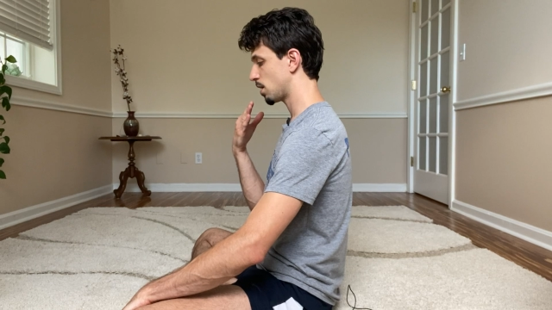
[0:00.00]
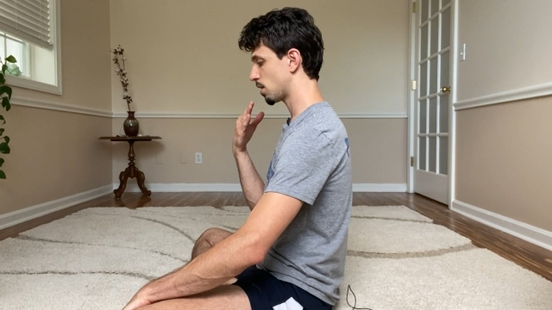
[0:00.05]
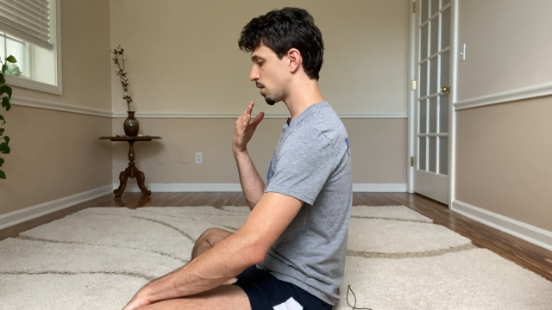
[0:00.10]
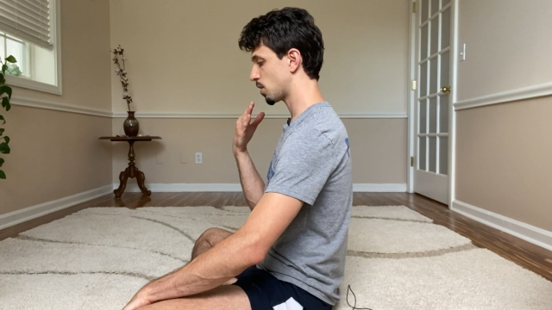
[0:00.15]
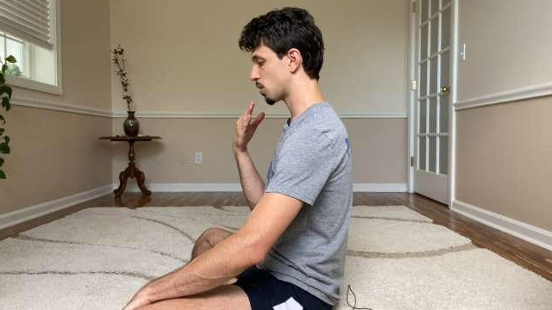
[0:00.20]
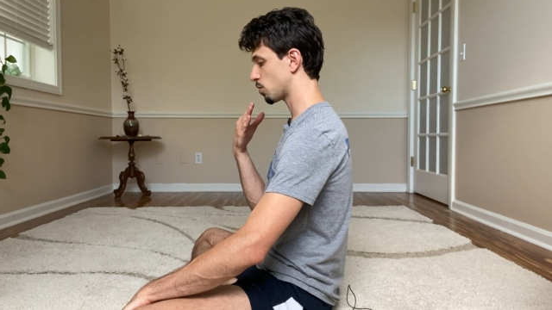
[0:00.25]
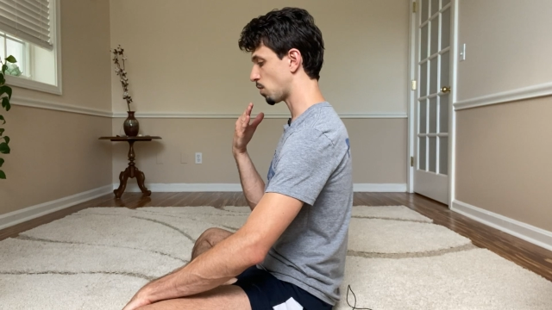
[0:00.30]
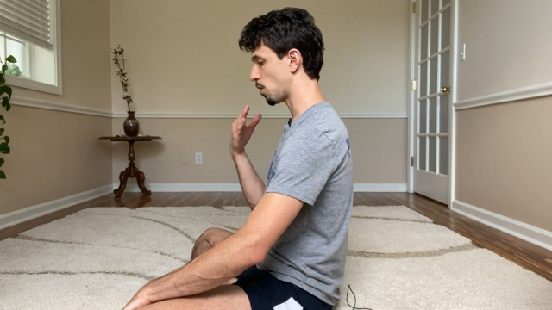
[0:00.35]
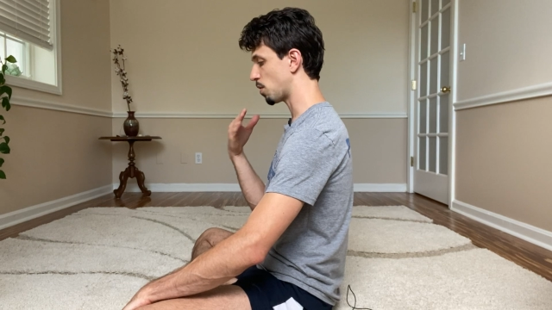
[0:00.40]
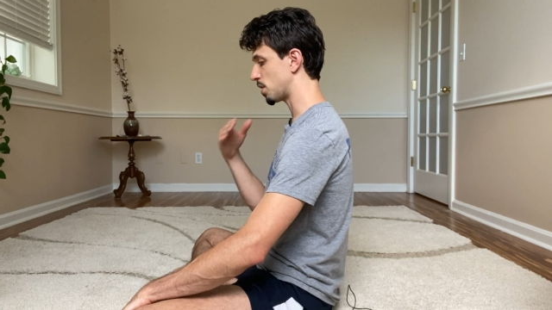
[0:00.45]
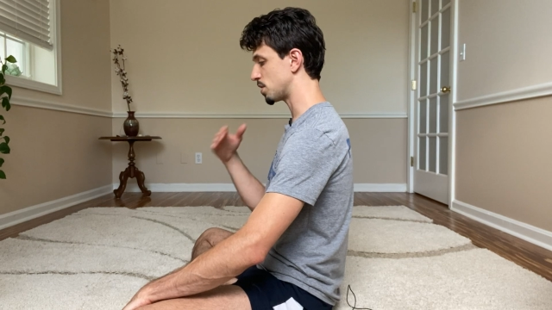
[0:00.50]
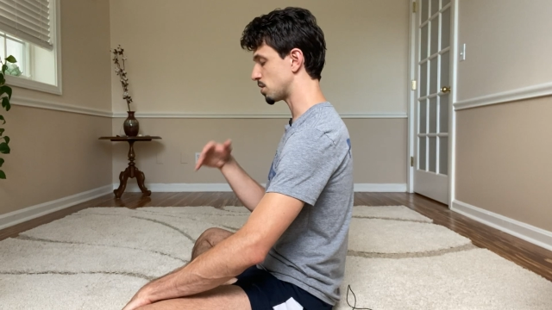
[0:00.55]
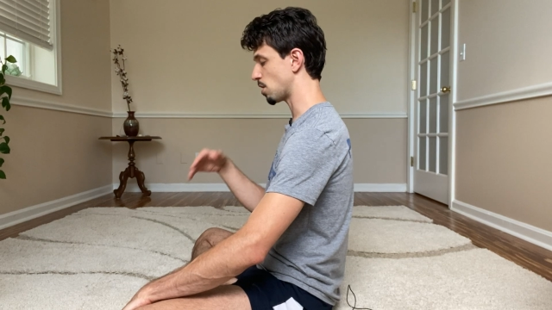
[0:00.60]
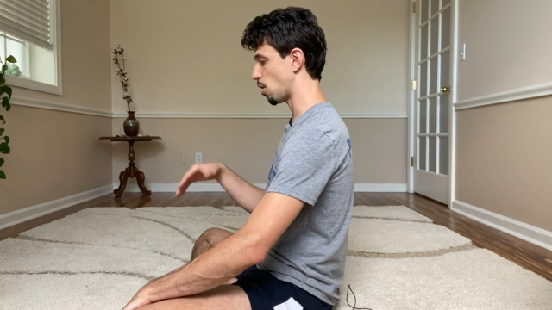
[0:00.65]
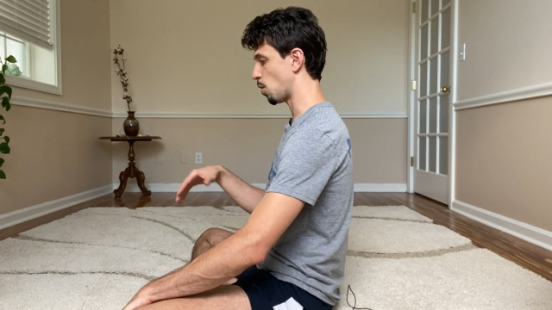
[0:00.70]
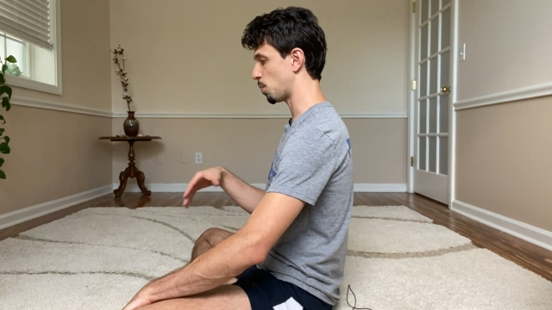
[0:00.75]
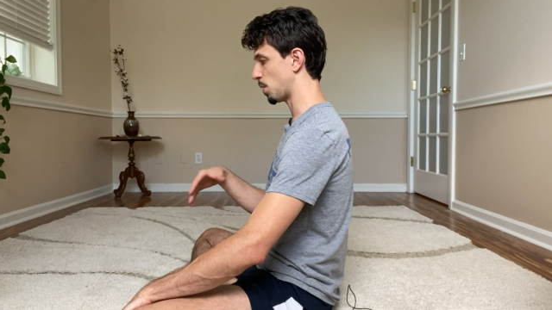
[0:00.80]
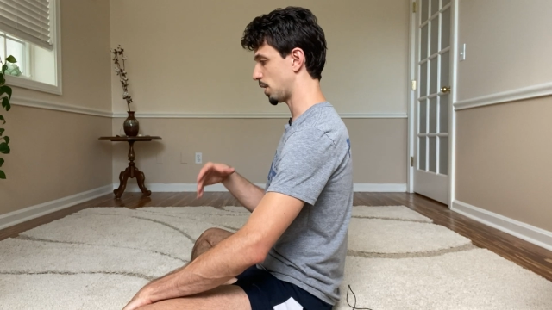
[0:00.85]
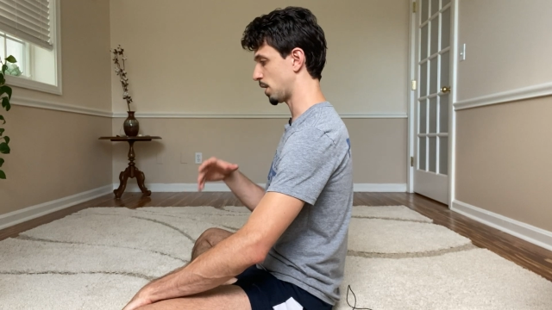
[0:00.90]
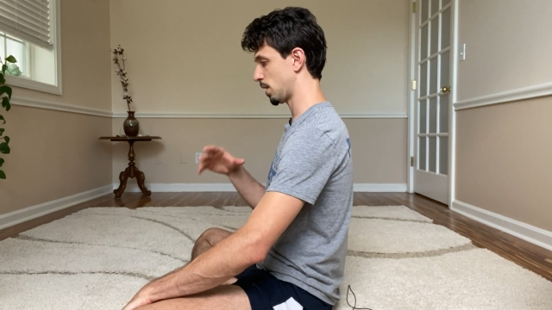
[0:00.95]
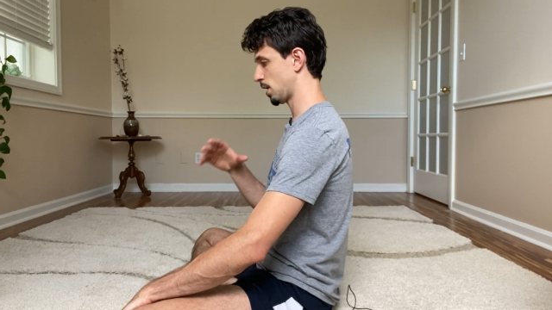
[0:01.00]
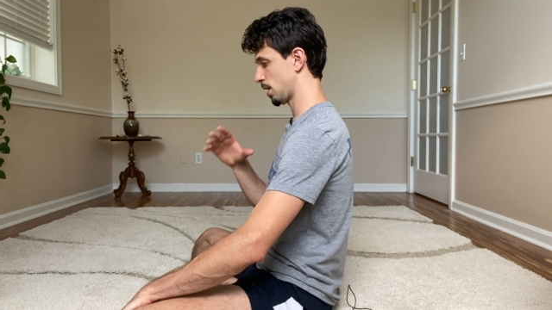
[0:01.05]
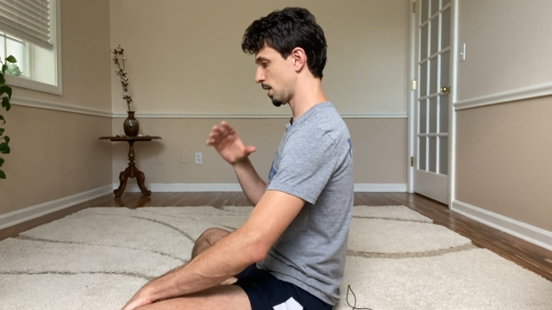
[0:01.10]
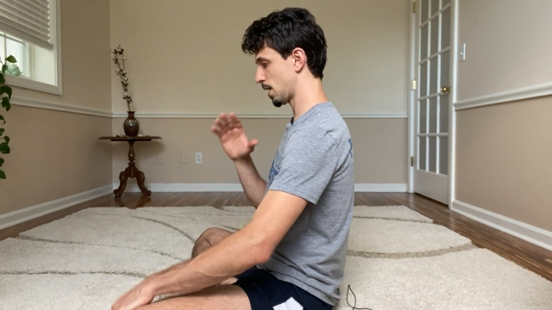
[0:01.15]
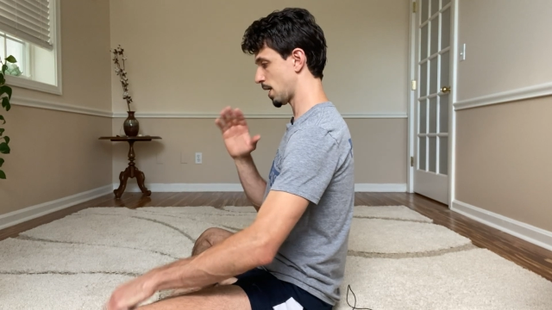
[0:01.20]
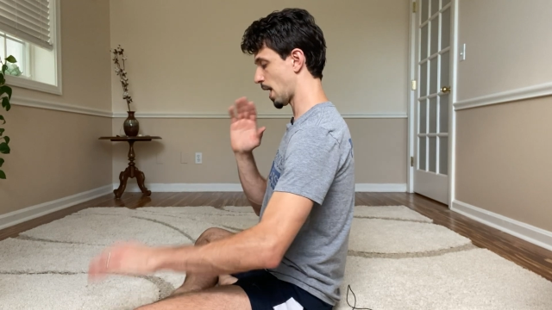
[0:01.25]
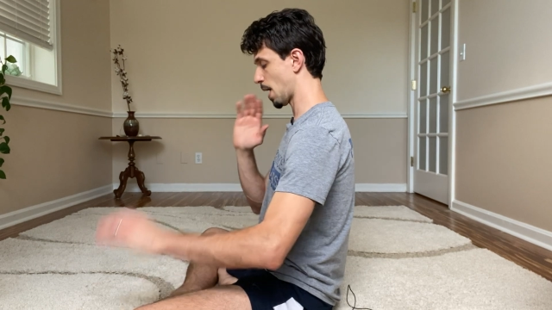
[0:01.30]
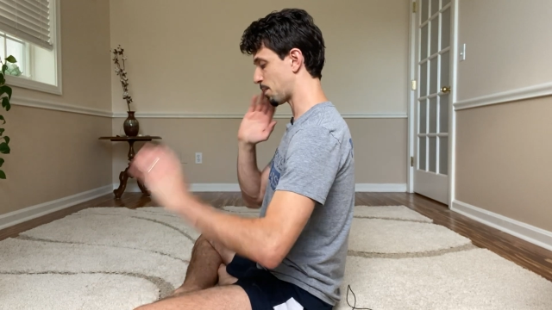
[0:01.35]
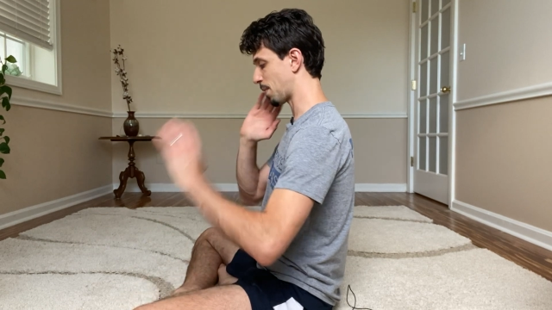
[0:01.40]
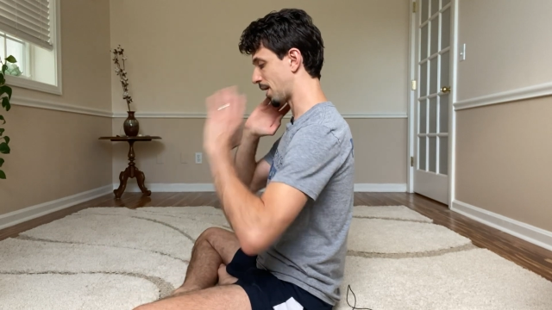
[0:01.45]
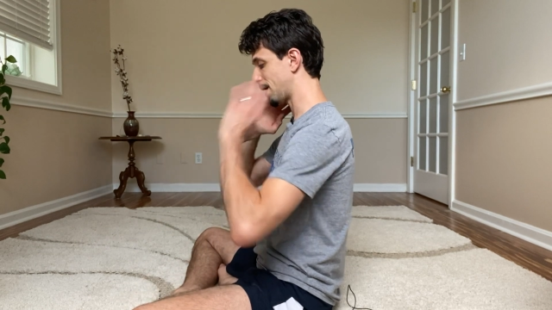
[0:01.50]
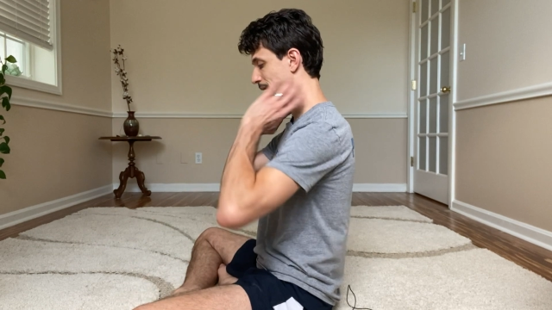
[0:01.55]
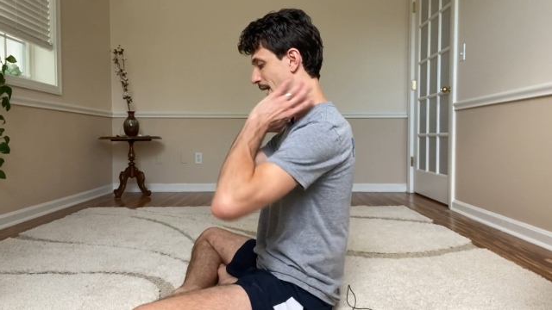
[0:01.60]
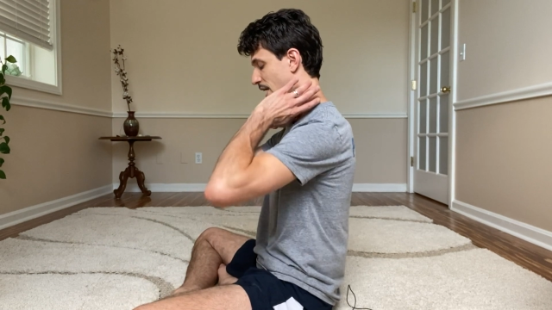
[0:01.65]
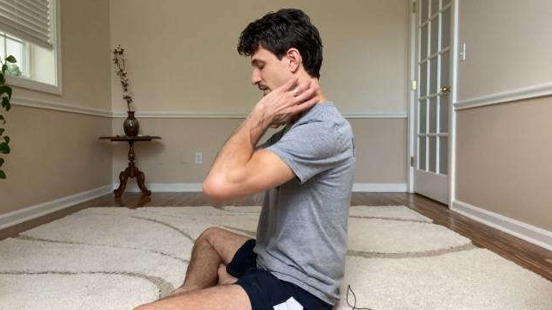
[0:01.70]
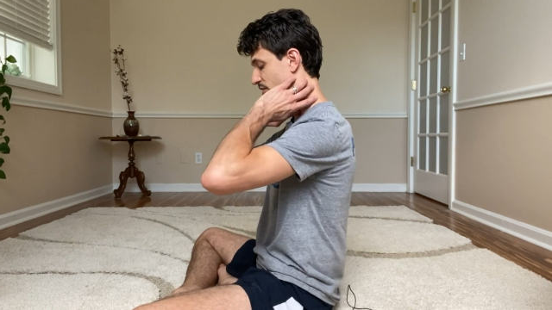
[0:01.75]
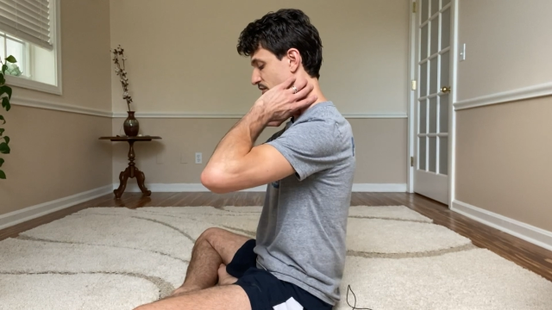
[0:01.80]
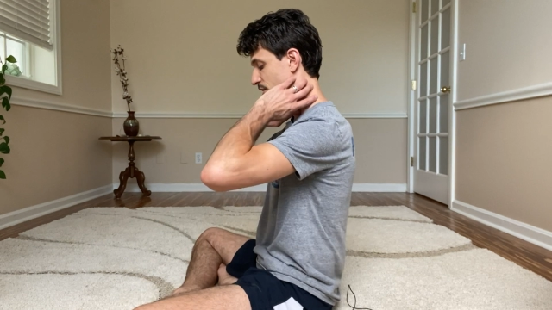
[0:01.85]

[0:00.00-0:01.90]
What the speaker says: throat is open and my neck